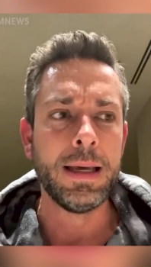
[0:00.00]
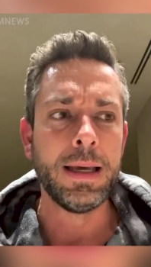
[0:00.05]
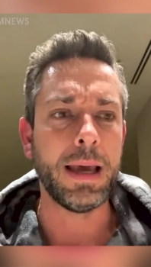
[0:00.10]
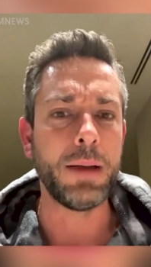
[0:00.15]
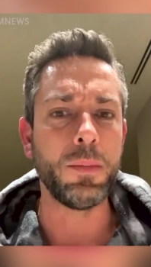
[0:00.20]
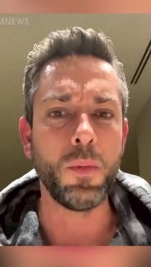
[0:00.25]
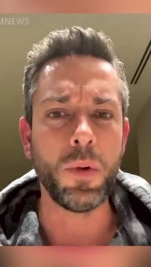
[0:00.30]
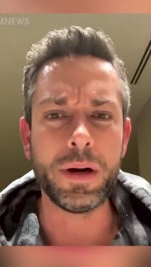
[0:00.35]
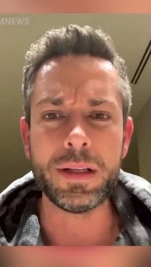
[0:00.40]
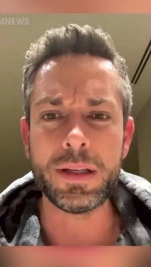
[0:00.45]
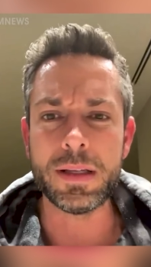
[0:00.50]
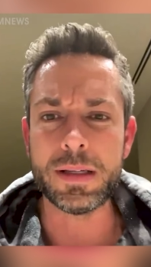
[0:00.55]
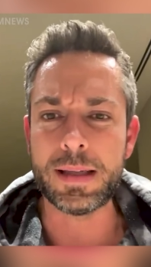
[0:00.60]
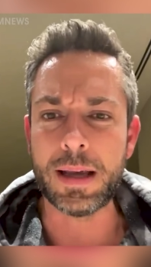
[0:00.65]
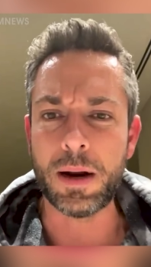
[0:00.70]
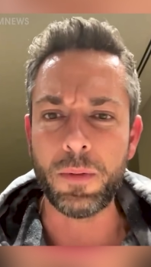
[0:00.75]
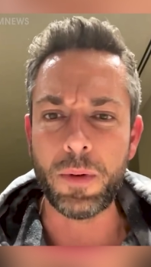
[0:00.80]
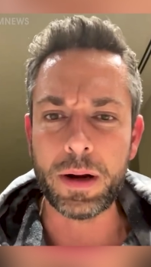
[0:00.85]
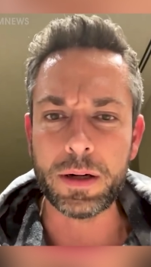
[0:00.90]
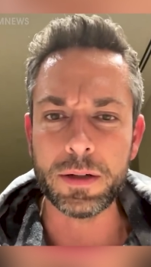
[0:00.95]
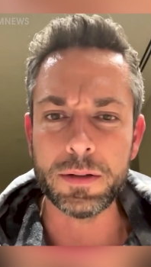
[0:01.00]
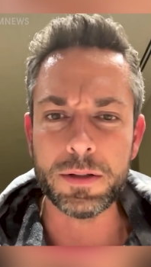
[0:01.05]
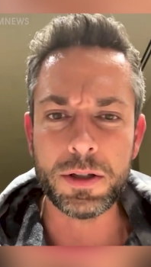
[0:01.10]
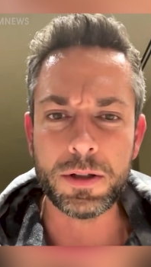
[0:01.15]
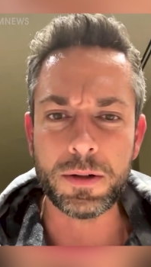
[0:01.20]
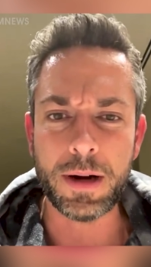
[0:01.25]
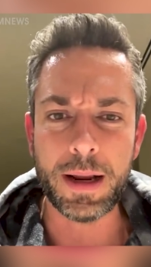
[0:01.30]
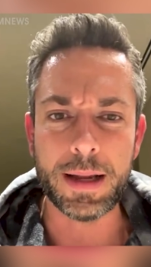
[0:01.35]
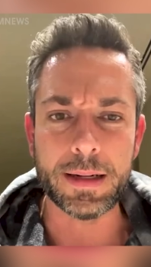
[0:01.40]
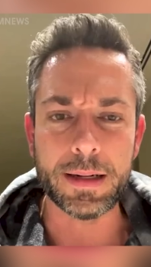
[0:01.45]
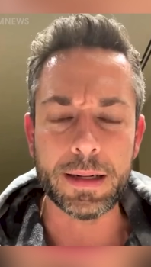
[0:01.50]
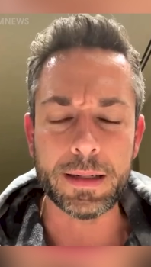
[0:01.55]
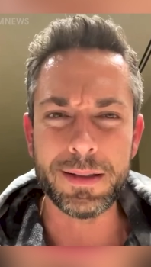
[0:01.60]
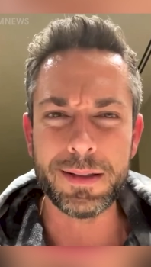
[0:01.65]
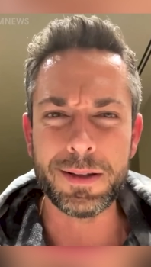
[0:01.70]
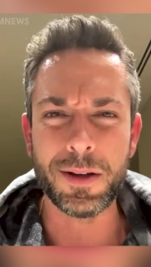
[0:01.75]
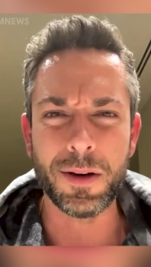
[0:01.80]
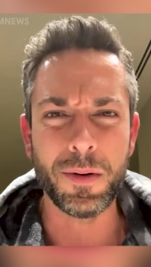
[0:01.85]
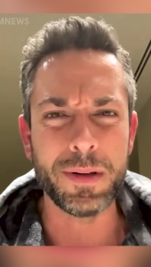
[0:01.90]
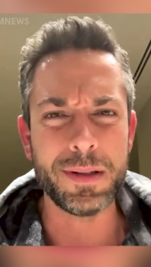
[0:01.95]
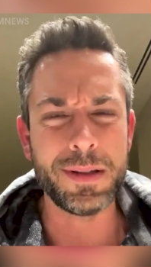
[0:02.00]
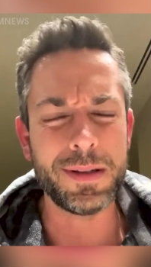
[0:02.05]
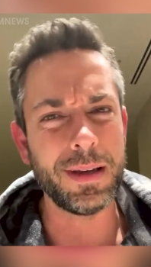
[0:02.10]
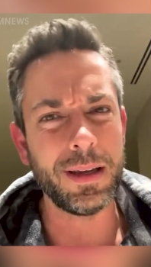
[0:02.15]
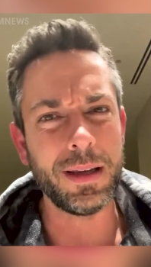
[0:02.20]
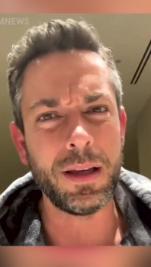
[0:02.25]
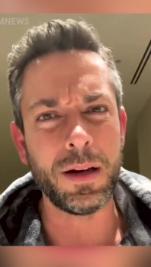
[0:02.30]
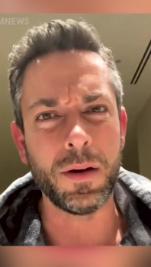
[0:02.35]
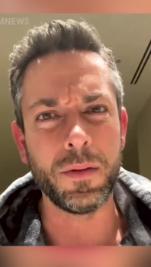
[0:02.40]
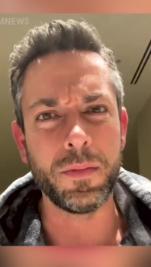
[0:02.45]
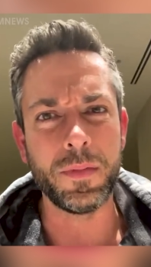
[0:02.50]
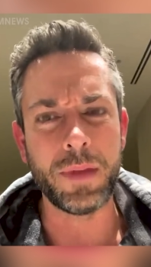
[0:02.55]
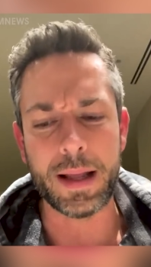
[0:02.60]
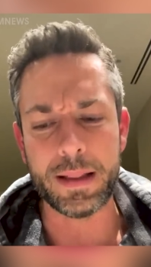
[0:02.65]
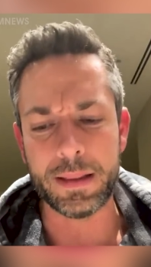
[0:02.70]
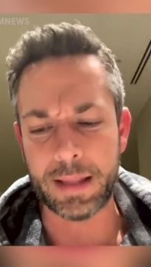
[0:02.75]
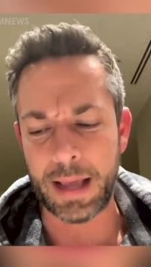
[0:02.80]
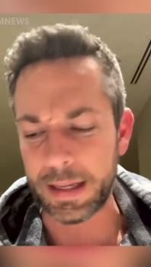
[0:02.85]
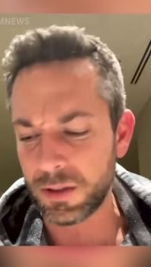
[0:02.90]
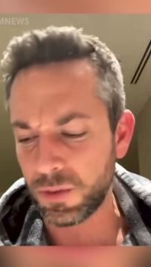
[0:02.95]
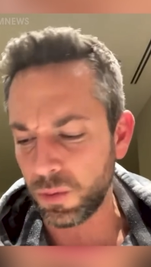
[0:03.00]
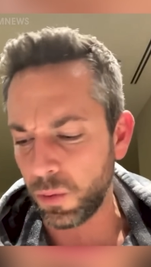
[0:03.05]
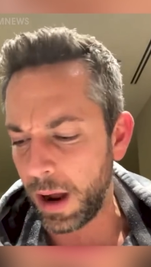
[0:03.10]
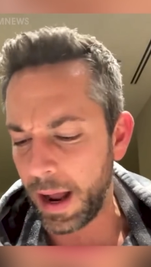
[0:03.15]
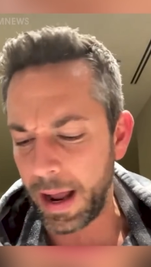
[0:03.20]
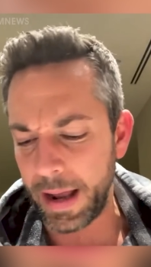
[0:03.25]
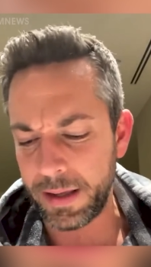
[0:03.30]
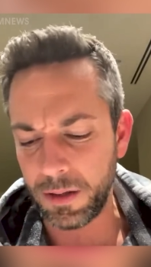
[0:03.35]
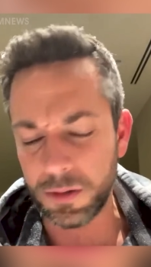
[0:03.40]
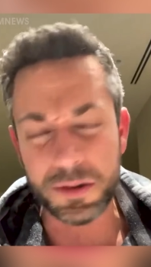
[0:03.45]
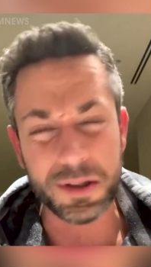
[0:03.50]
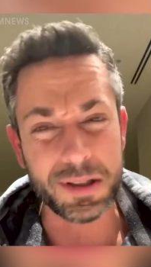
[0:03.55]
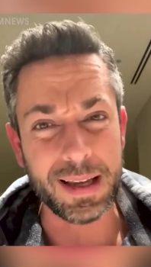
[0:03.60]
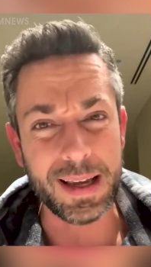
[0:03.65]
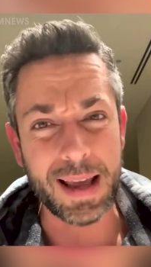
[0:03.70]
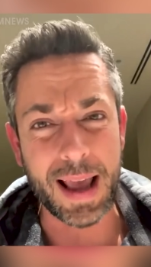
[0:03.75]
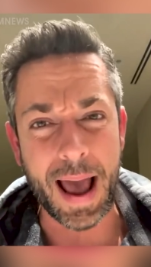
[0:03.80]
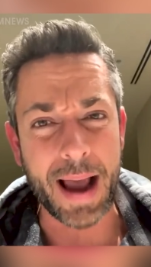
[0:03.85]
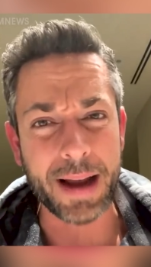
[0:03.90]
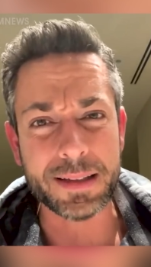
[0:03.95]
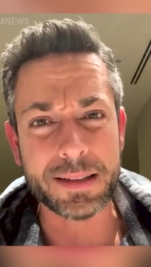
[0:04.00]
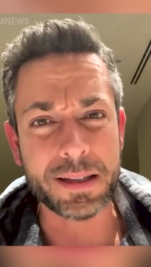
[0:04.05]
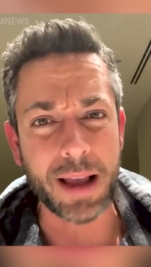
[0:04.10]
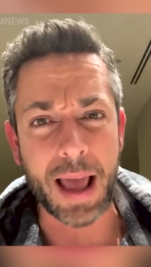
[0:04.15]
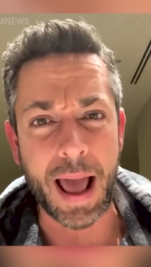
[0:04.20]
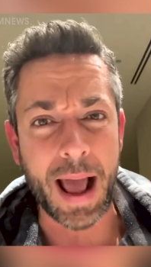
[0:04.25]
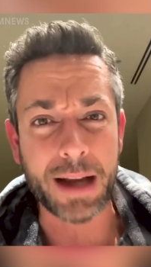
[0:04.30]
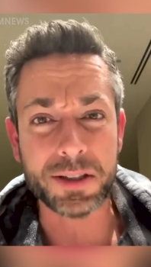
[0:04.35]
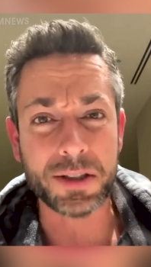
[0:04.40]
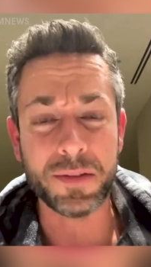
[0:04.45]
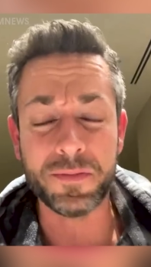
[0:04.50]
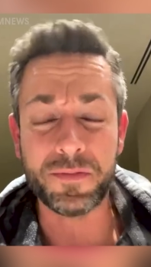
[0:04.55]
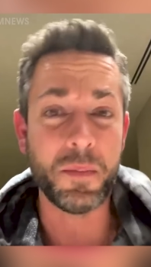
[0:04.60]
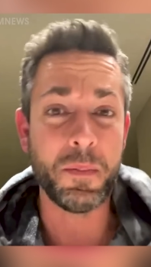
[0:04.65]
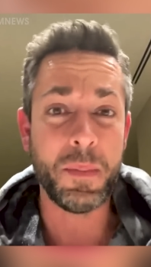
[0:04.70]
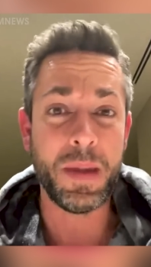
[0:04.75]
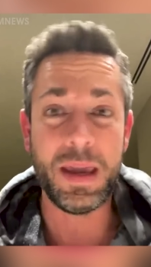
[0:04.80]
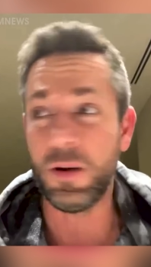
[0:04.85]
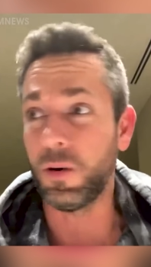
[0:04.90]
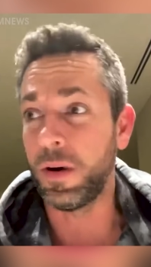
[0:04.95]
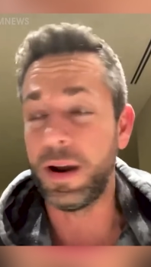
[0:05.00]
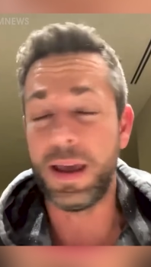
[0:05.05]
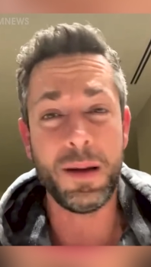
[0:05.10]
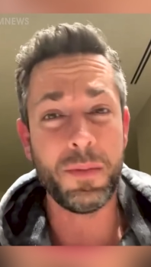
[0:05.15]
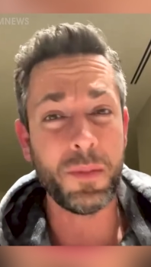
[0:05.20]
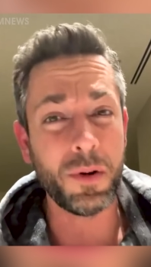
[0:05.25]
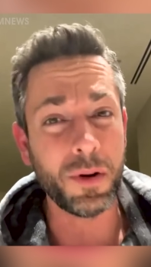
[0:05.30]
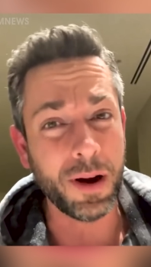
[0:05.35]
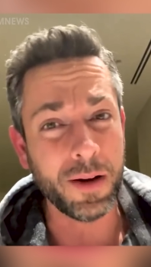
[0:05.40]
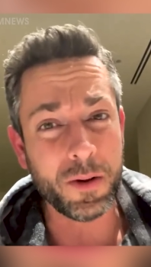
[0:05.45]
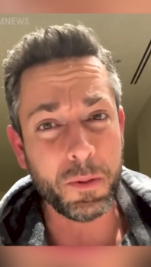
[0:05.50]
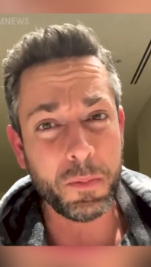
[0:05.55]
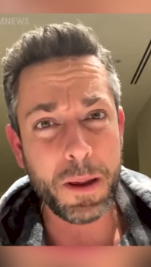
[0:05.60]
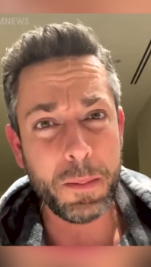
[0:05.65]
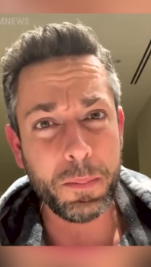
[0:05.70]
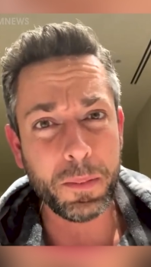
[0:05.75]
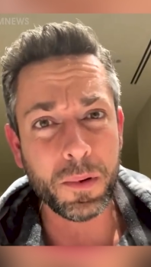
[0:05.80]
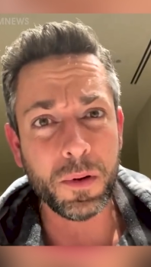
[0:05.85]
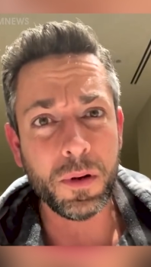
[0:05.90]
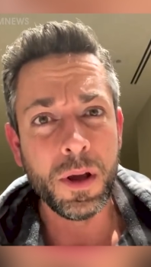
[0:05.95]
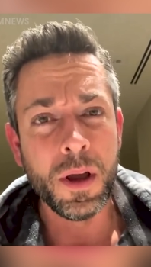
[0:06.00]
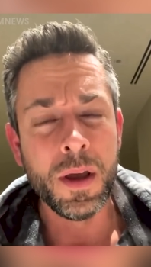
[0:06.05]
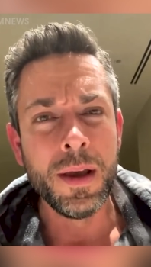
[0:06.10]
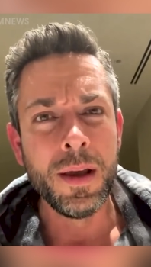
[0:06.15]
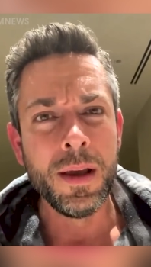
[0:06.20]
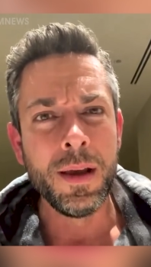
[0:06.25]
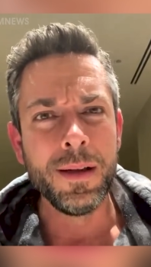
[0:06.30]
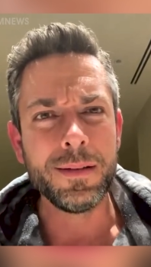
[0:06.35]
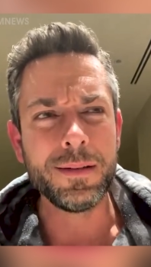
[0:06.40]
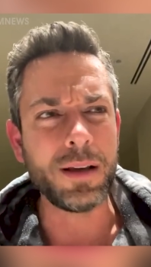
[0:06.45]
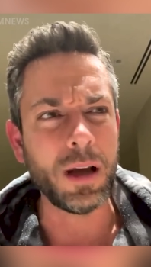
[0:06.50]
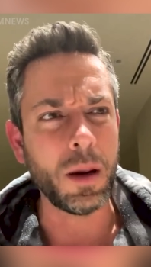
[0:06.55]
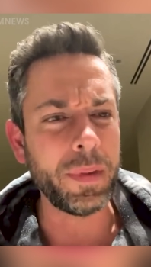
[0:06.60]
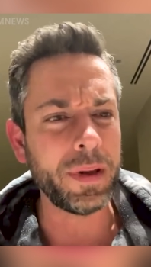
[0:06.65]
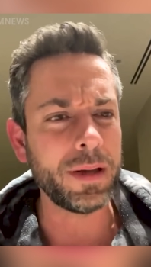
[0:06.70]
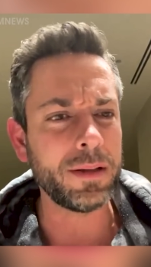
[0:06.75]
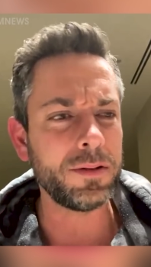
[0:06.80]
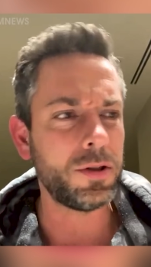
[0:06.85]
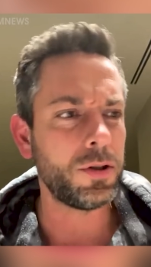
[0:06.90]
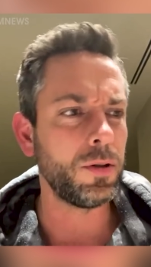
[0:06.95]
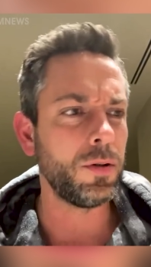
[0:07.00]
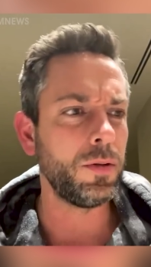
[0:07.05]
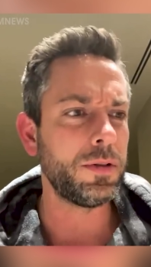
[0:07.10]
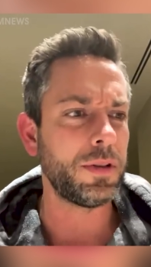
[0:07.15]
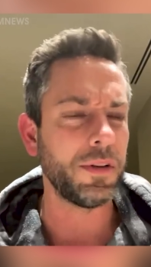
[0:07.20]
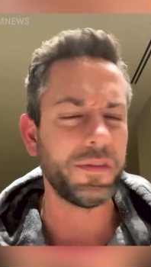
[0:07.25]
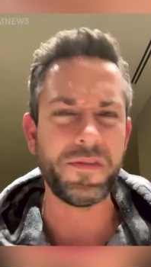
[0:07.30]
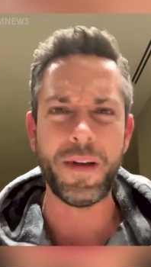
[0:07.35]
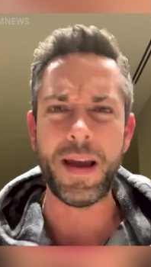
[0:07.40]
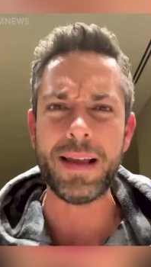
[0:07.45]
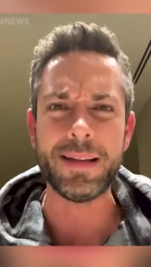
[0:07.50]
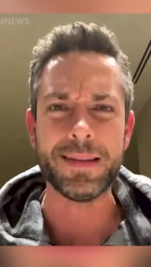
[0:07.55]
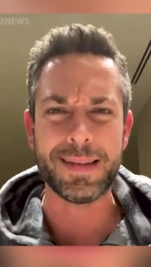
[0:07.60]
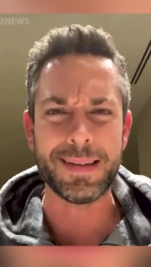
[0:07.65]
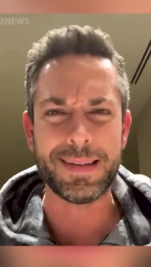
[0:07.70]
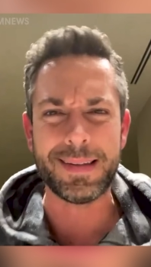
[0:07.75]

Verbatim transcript: and wanting to set records straight. And so it's, you know, that, that's why you'll see act, action from me or him or other people coming to defense.